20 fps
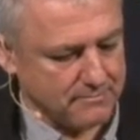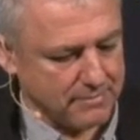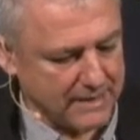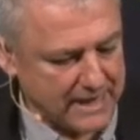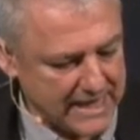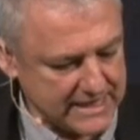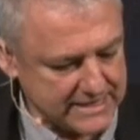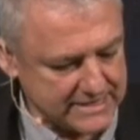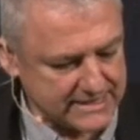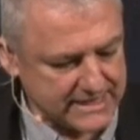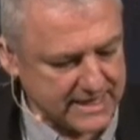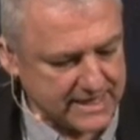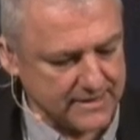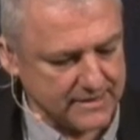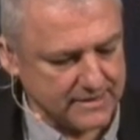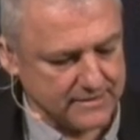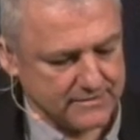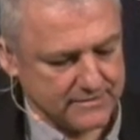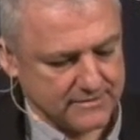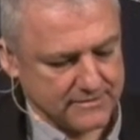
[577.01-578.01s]

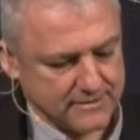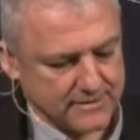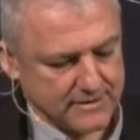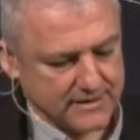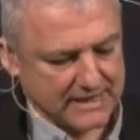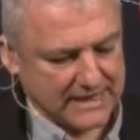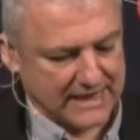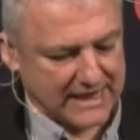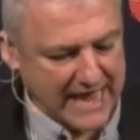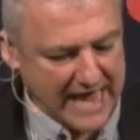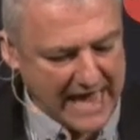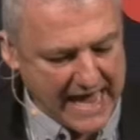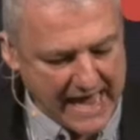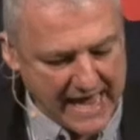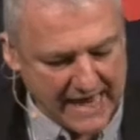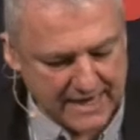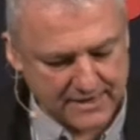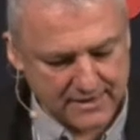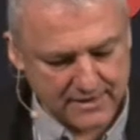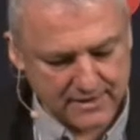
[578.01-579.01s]
blessing,
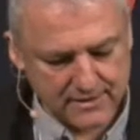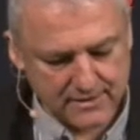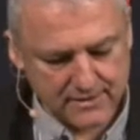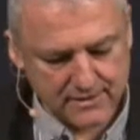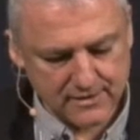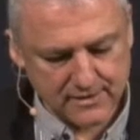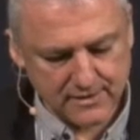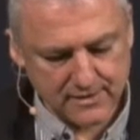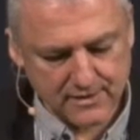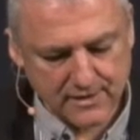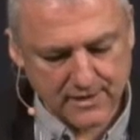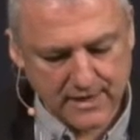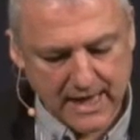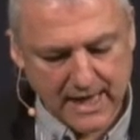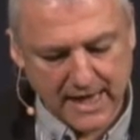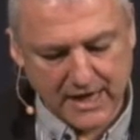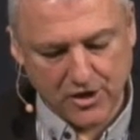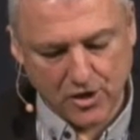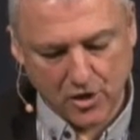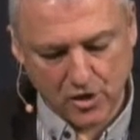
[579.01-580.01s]
land,
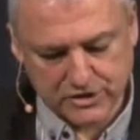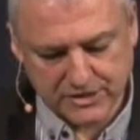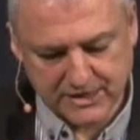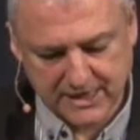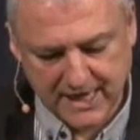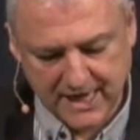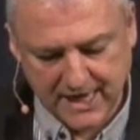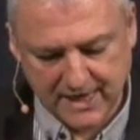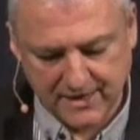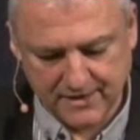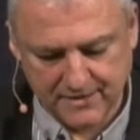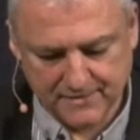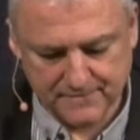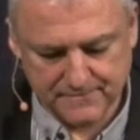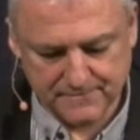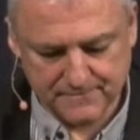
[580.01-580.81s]
and God's king.